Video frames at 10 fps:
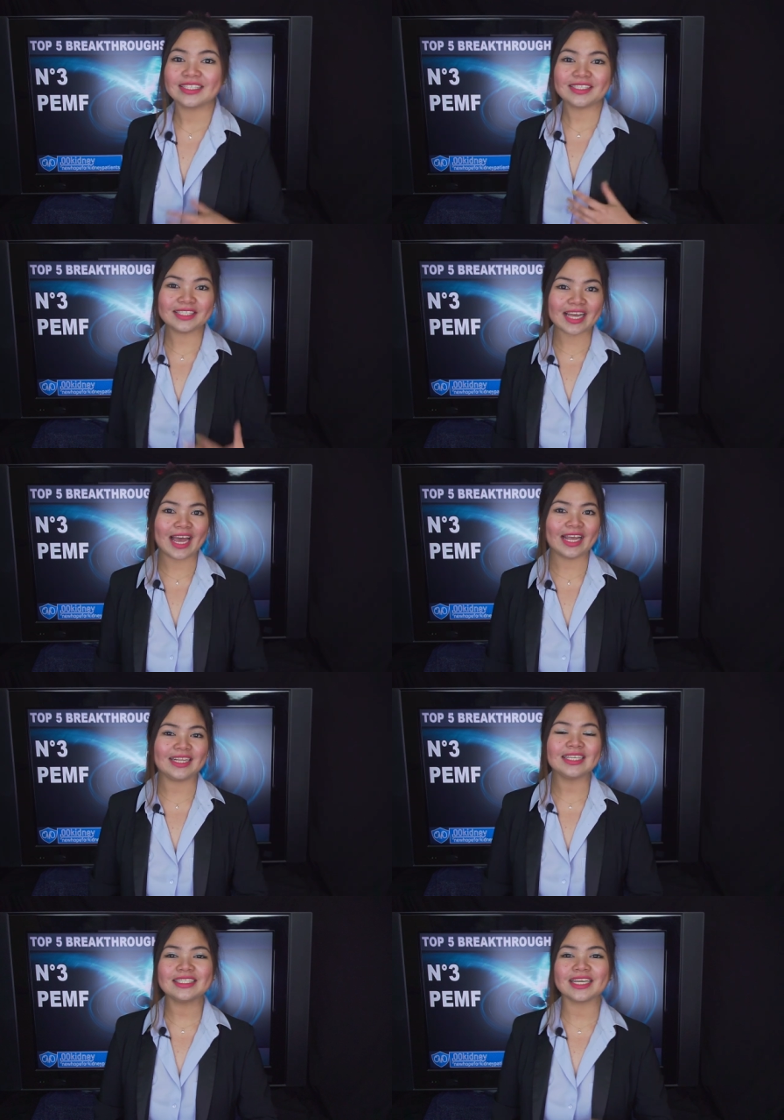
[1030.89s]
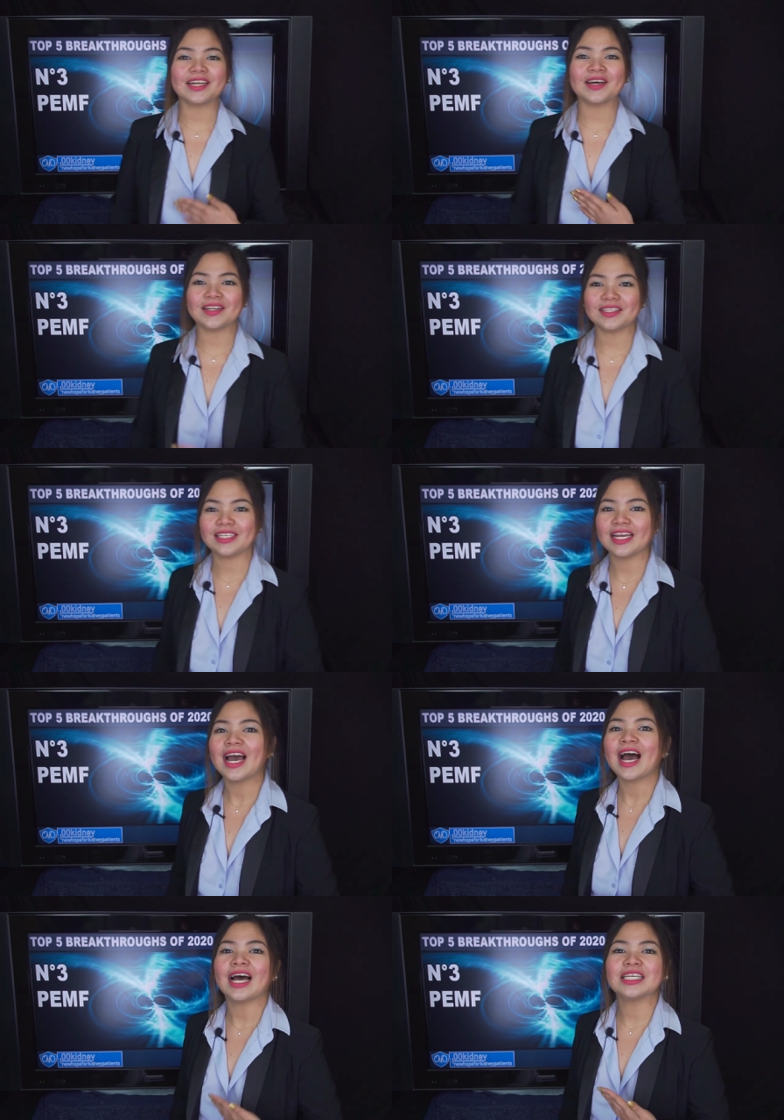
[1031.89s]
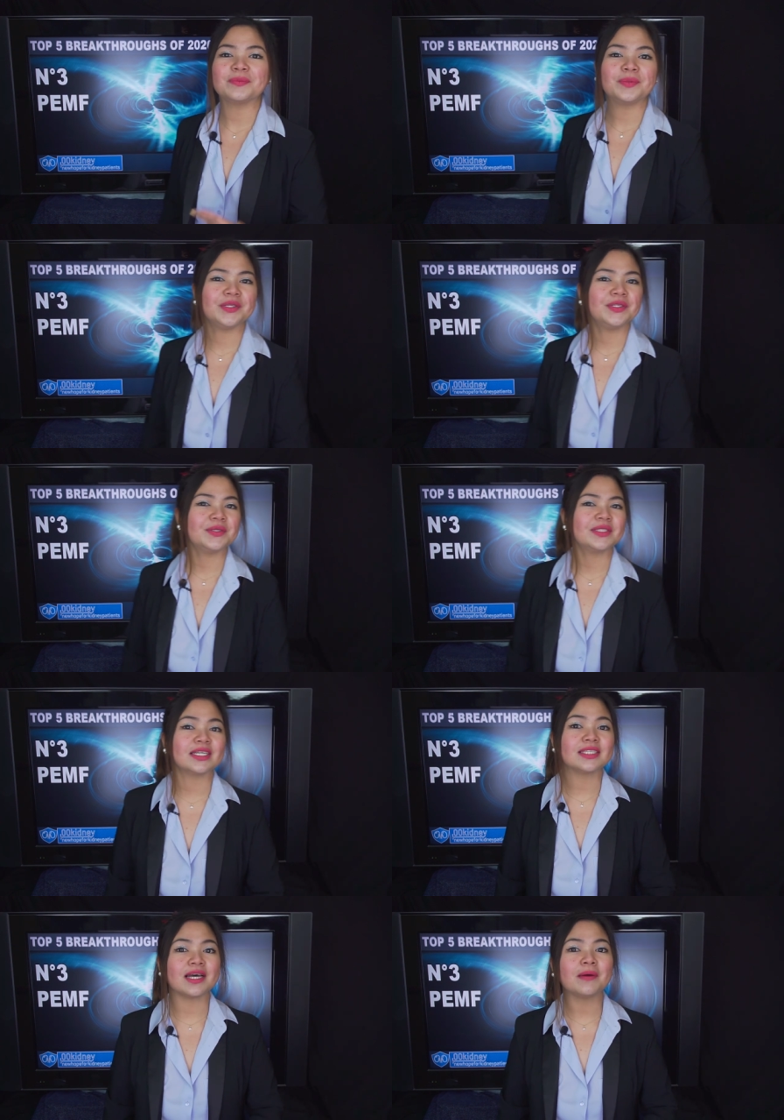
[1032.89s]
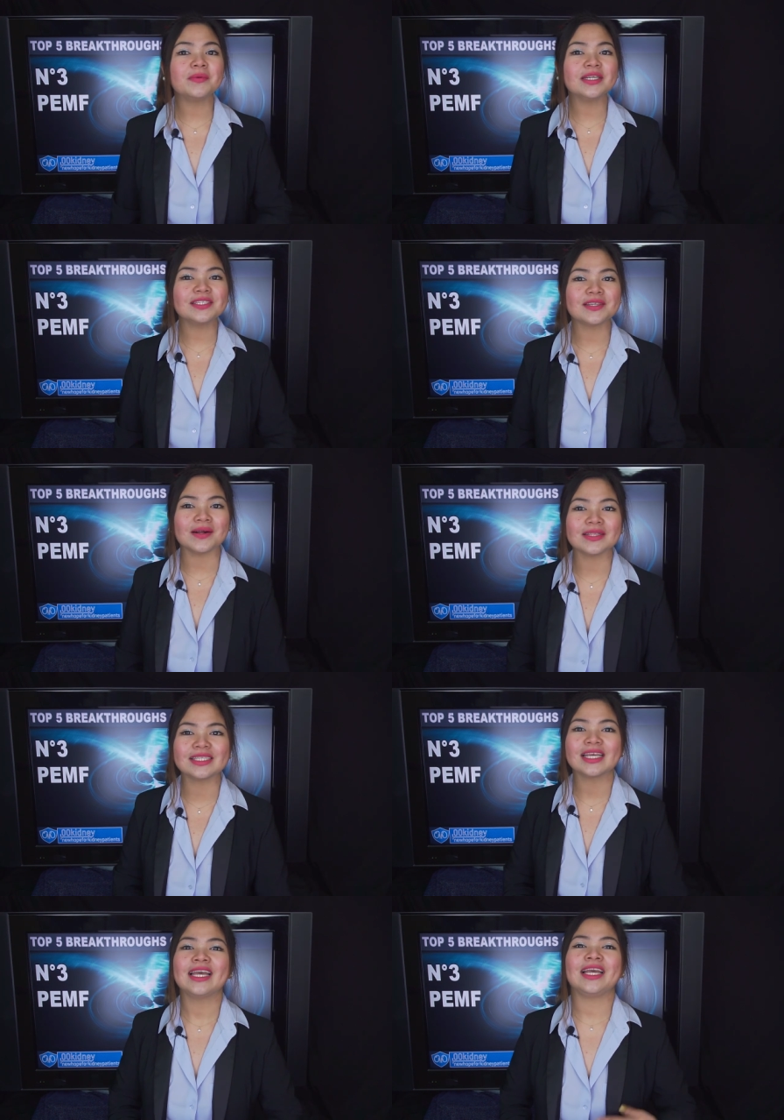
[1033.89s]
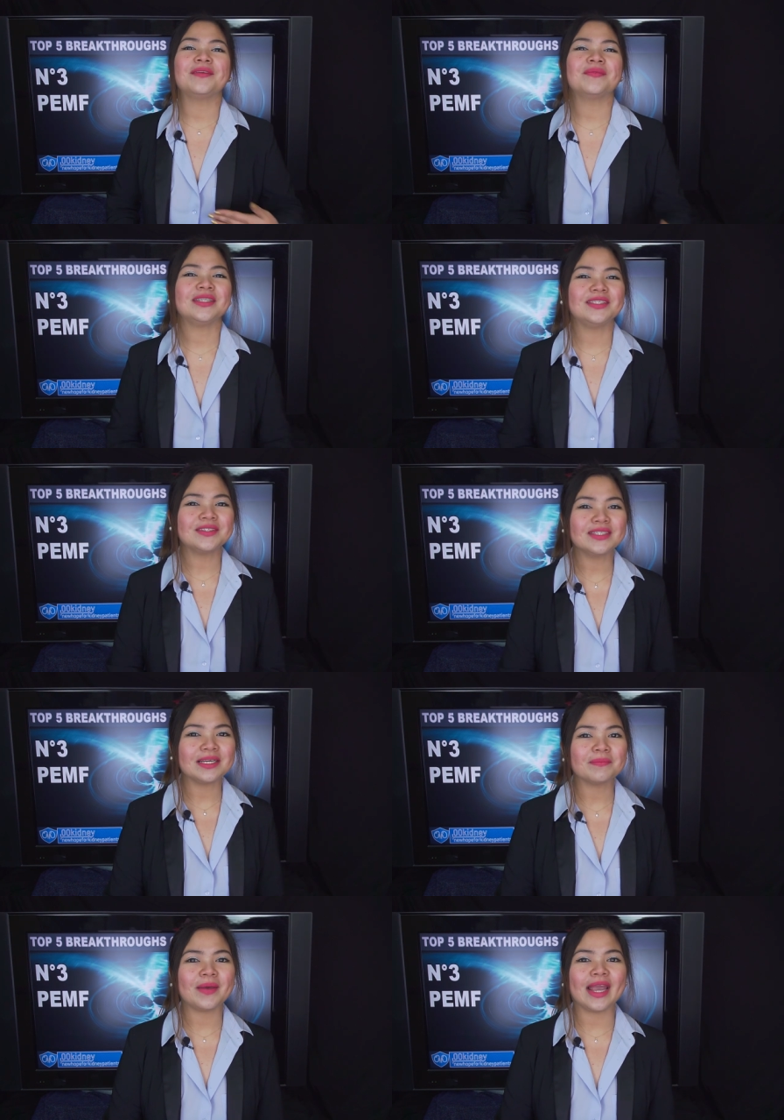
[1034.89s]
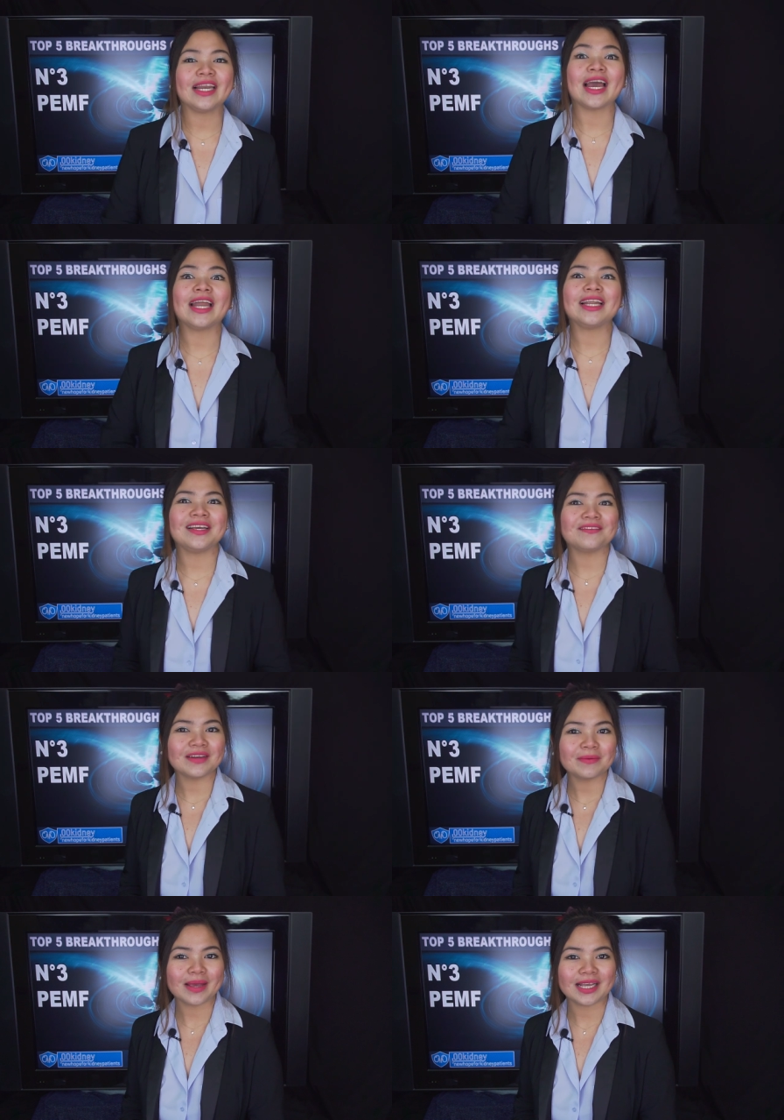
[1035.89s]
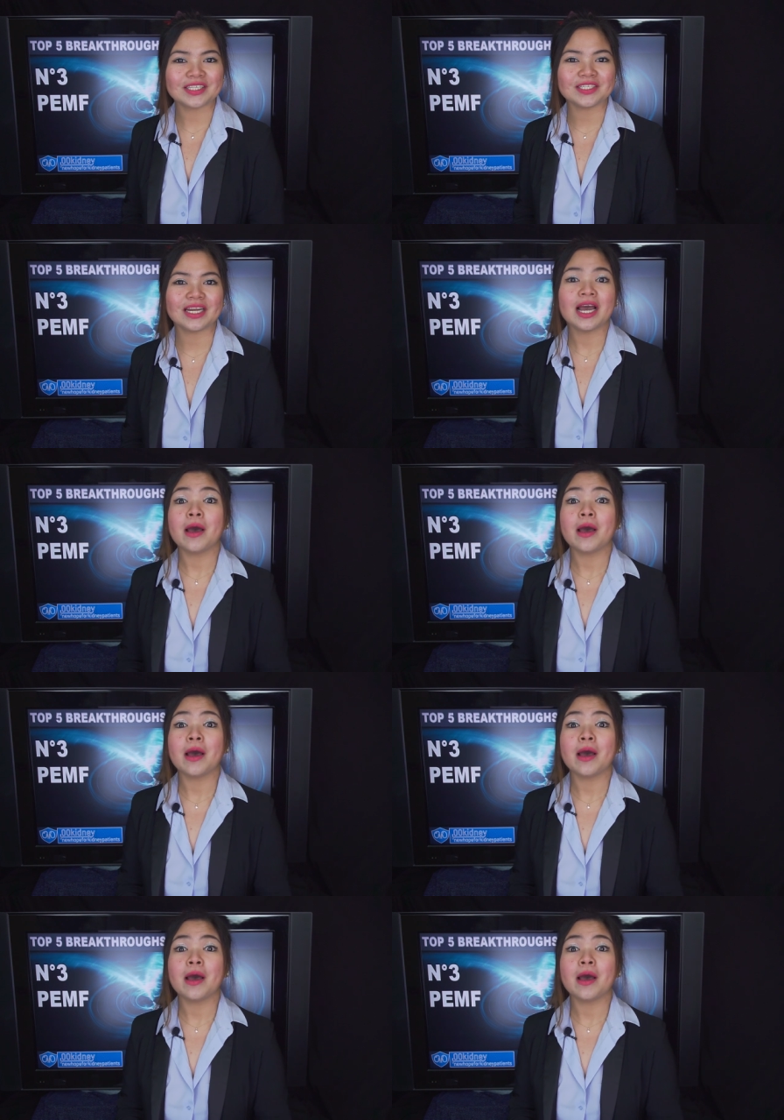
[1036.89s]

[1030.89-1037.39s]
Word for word: Today, this technology has produced some results in reducing pain and inflammation,